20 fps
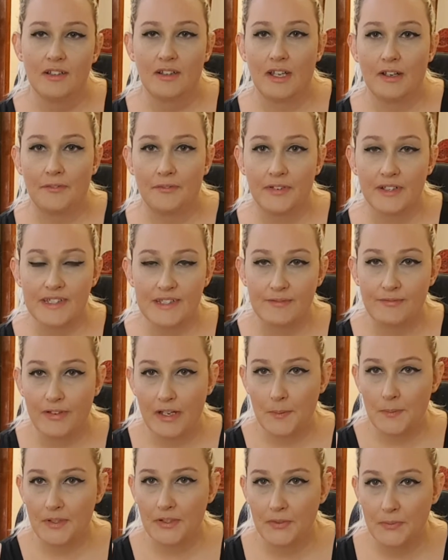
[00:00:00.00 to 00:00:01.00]
like friends and
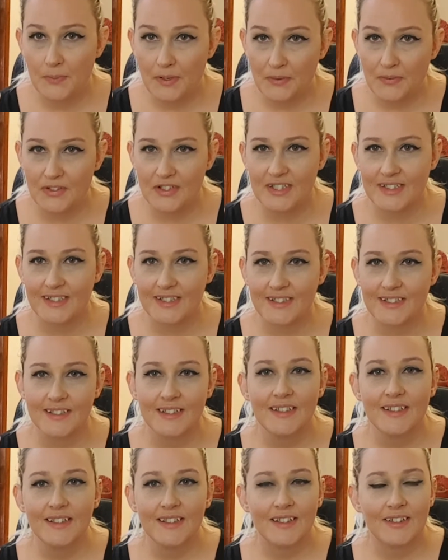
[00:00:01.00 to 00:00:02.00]
family who might watch this,
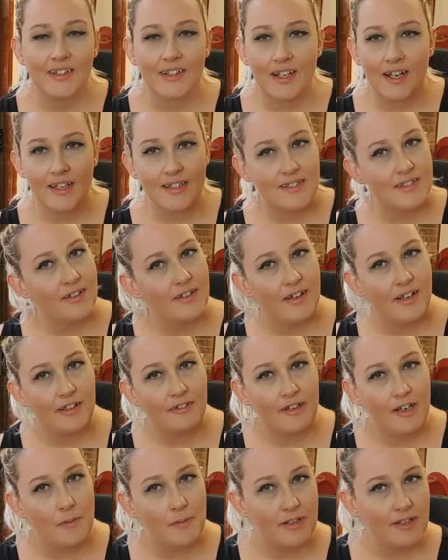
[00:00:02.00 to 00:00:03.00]
you guys know I
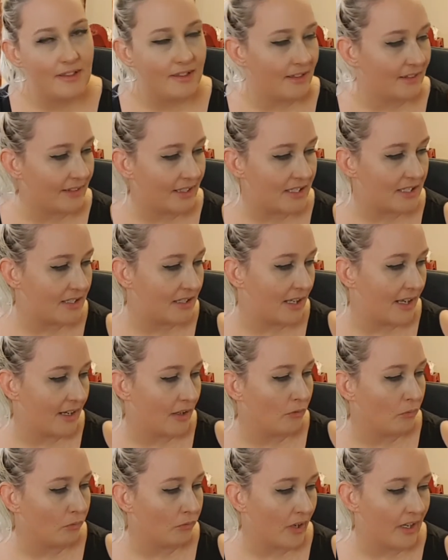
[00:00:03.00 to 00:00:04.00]
grab anything that's
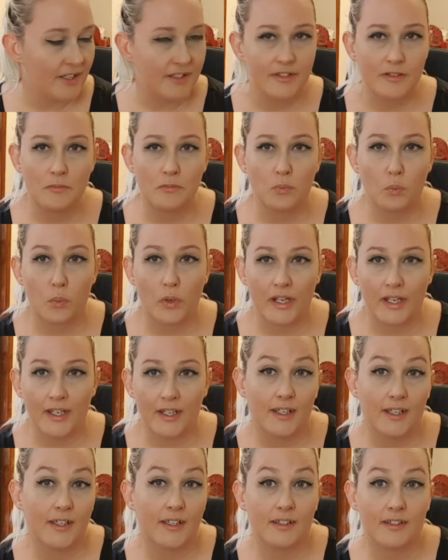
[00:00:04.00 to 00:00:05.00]
like random,
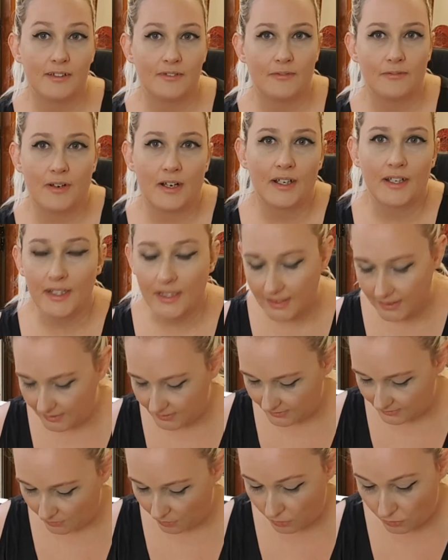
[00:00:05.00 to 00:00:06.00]
weird and
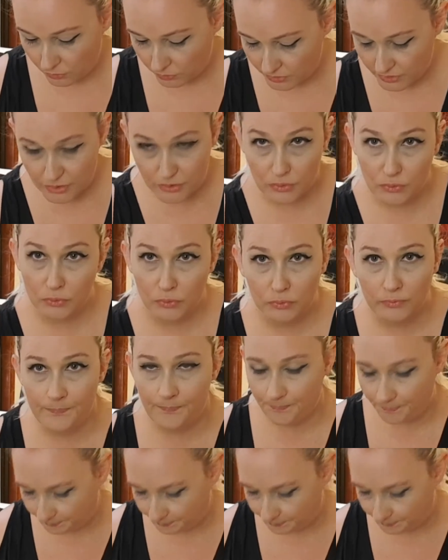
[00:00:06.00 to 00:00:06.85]
funky and old school.